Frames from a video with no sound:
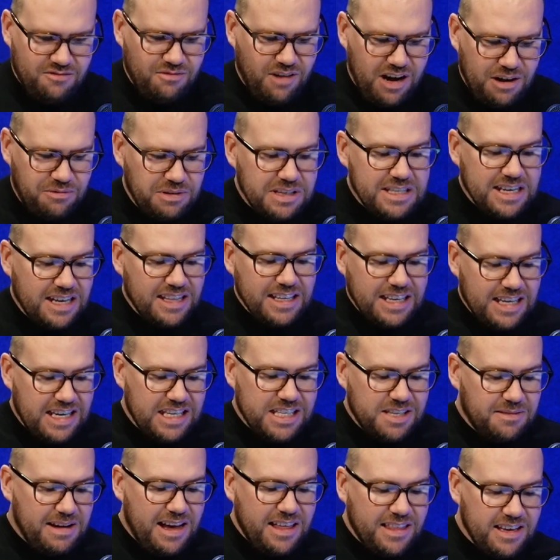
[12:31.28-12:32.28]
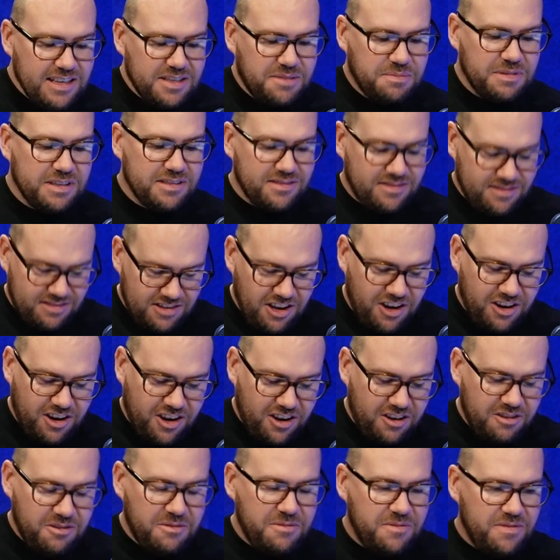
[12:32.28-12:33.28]
why are we telling kids about this? But
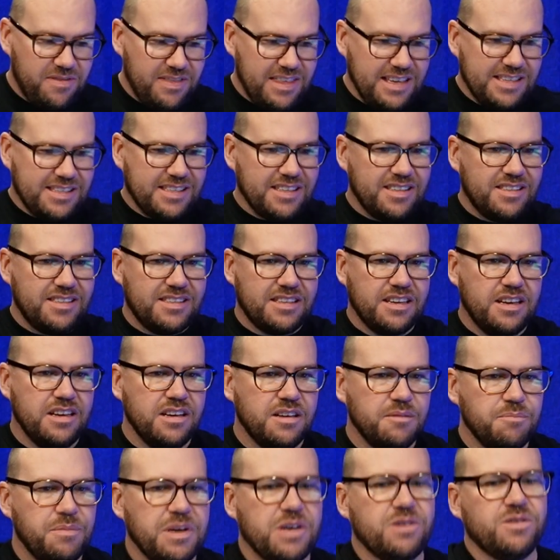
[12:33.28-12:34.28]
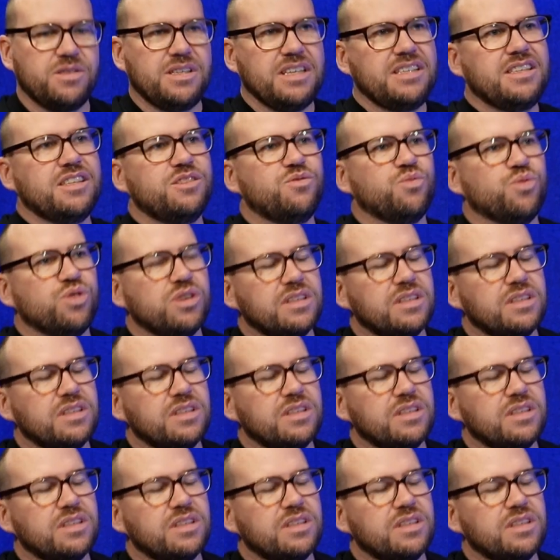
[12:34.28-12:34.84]
no, this is because this is